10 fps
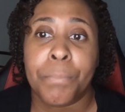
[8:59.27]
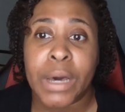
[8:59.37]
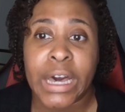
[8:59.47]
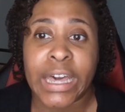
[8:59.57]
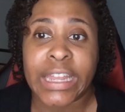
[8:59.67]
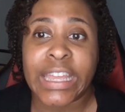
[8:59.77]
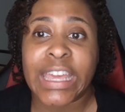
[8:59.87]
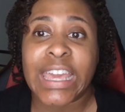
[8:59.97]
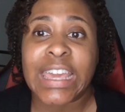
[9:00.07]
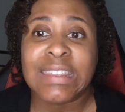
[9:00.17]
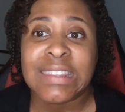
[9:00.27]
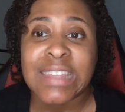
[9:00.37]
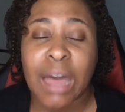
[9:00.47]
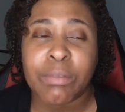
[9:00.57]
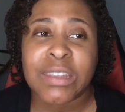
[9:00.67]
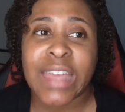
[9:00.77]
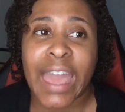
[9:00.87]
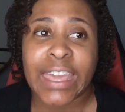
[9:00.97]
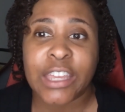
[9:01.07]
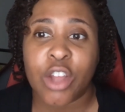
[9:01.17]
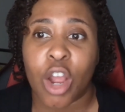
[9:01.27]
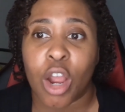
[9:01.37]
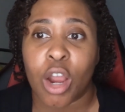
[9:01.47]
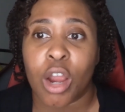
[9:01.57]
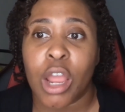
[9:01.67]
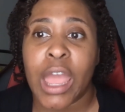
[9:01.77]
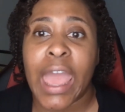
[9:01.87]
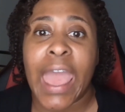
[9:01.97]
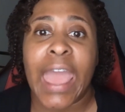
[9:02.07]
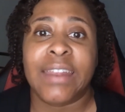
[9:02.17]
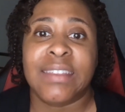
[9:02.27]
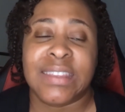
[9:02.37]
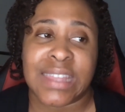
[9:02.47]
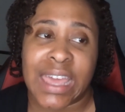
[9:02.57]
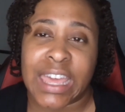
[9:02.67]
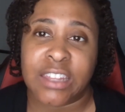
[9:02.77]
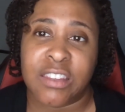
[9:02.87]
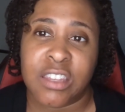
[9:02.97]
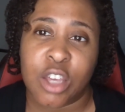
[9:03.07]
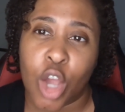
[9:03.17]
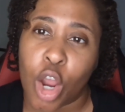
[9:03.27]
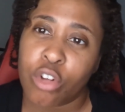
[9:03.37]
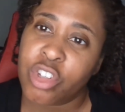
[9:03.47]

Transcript: but he stopped attacking her and instead took her